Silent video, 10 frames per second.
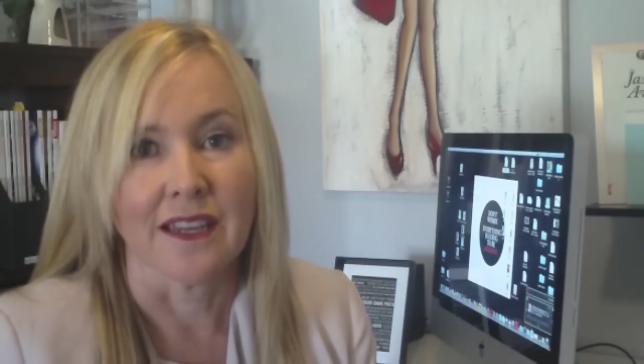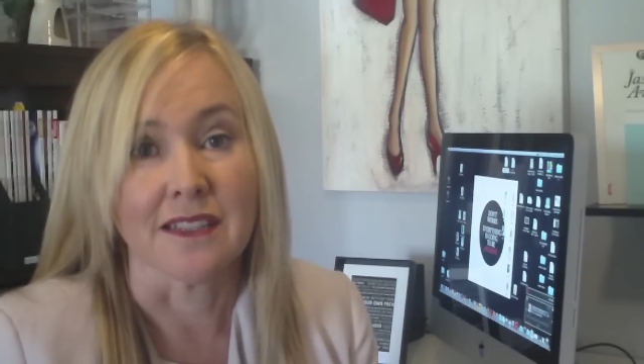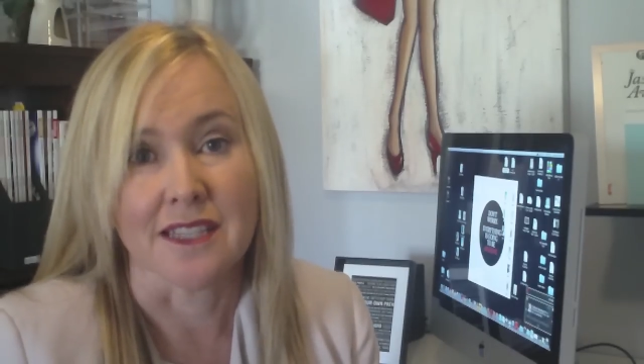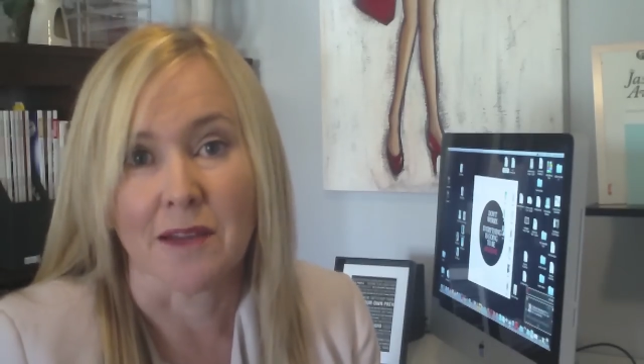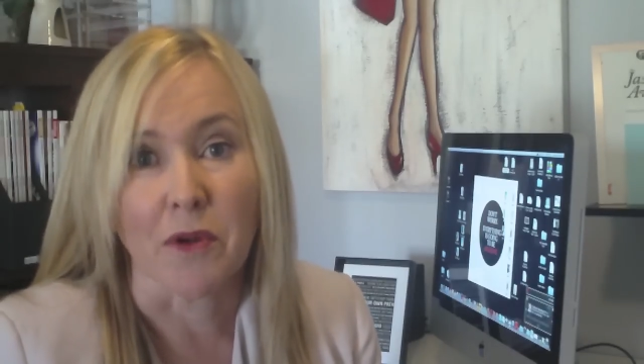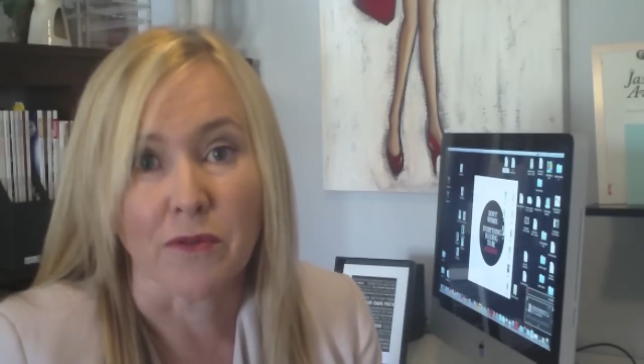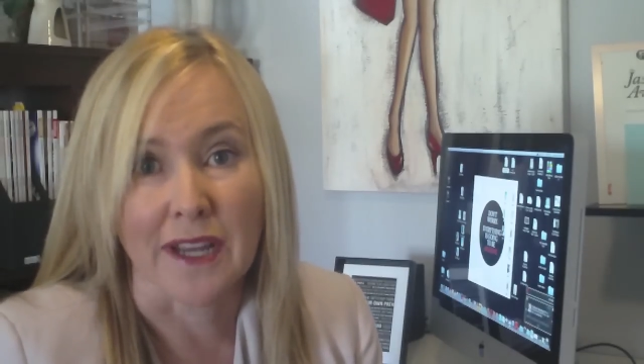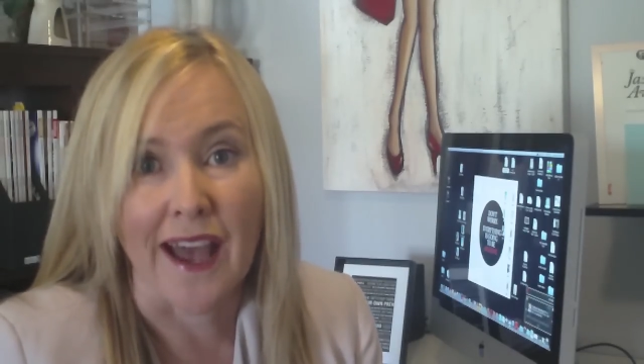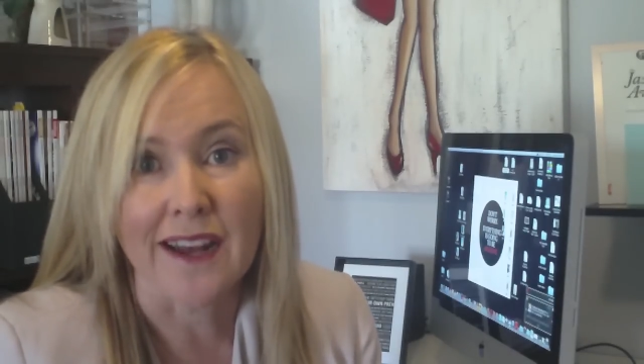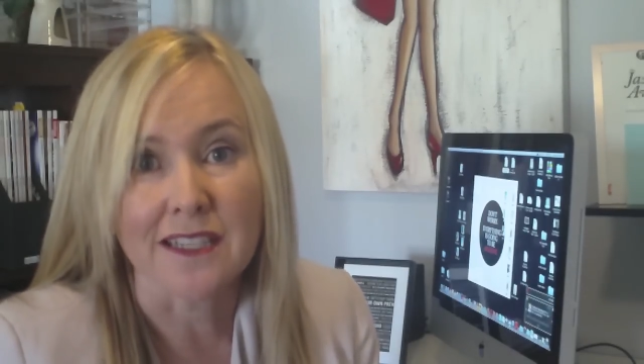in summer
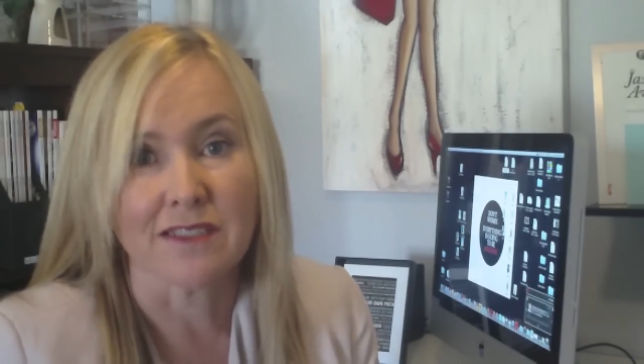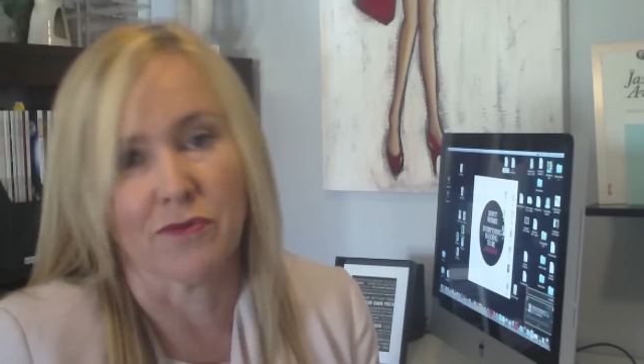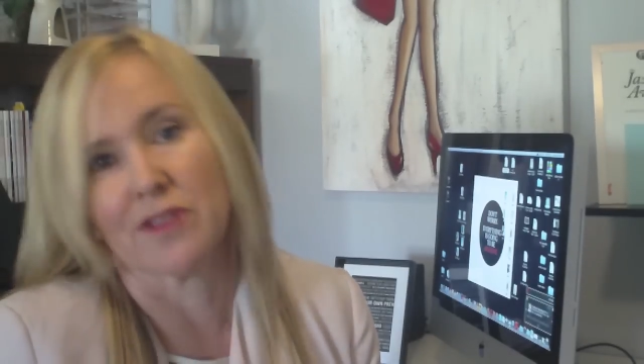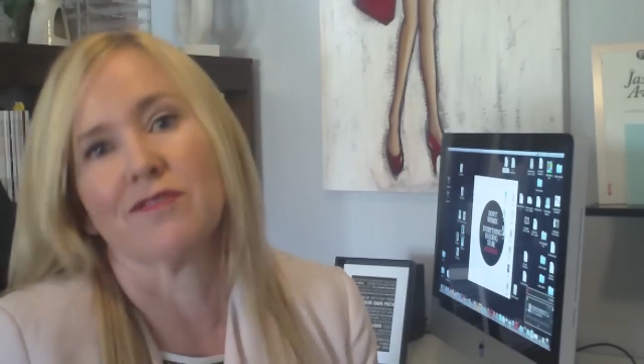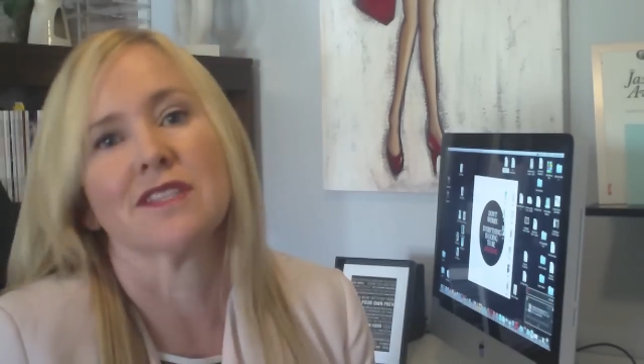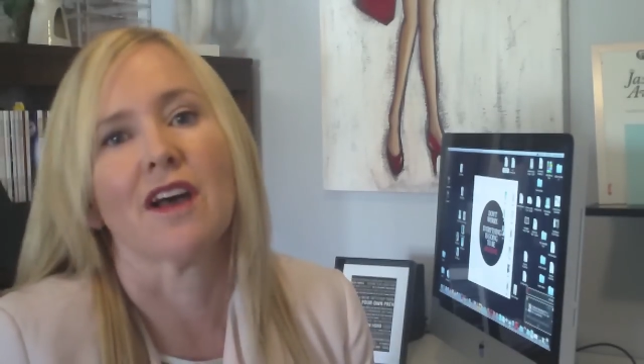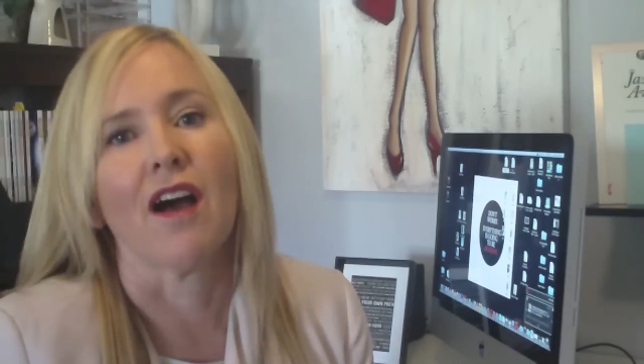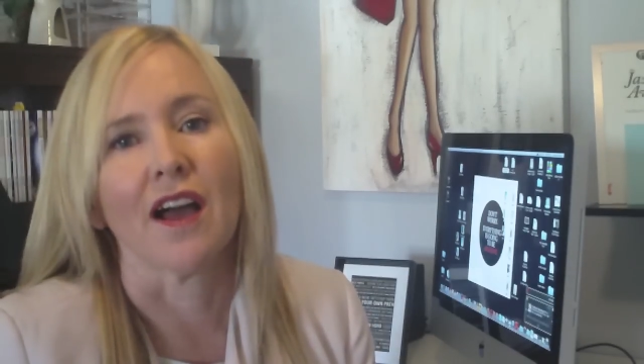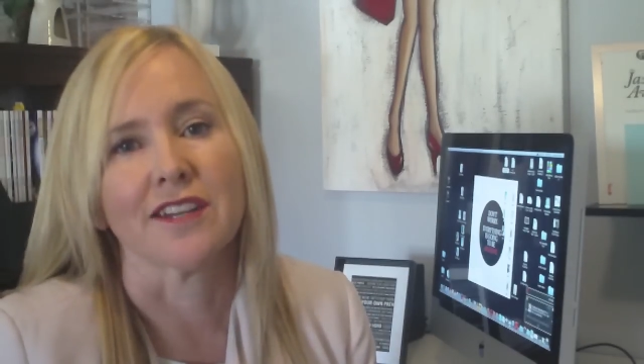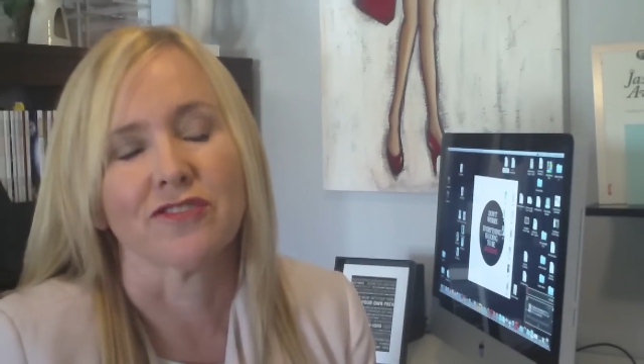regardless of whether it's a
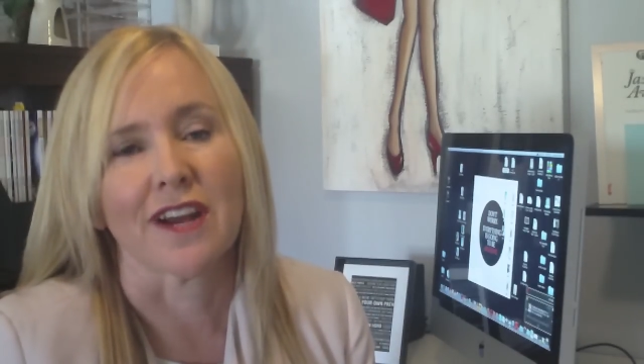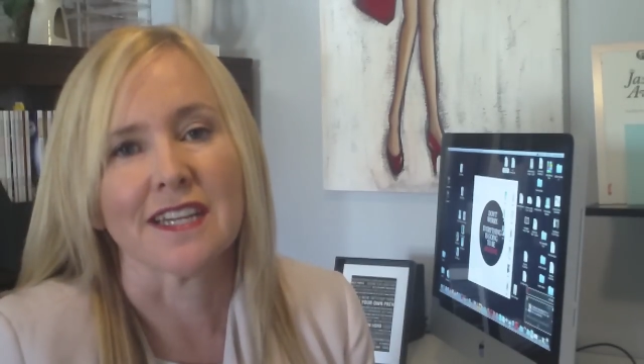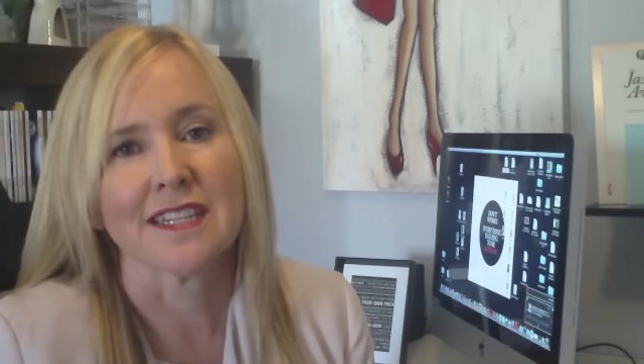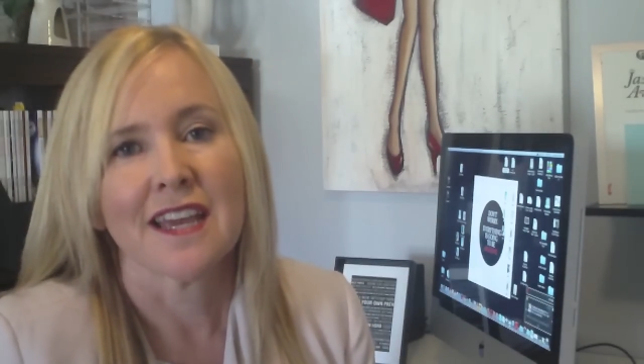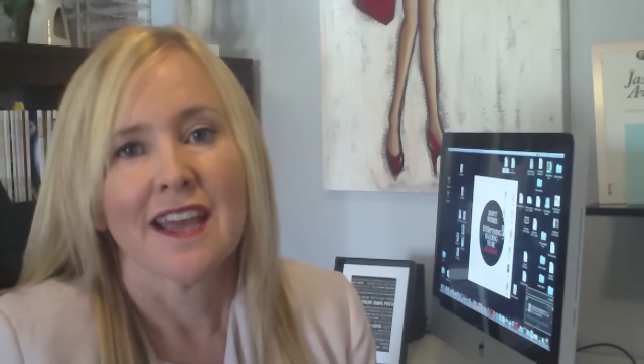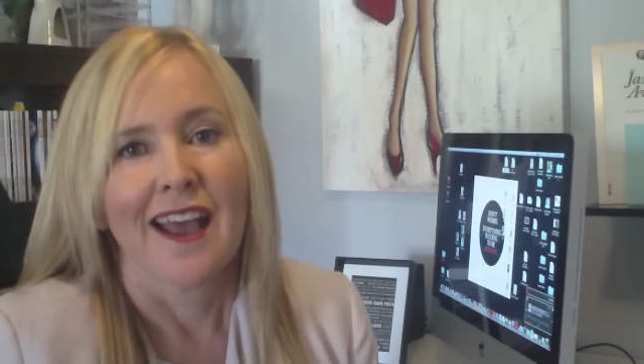high trend.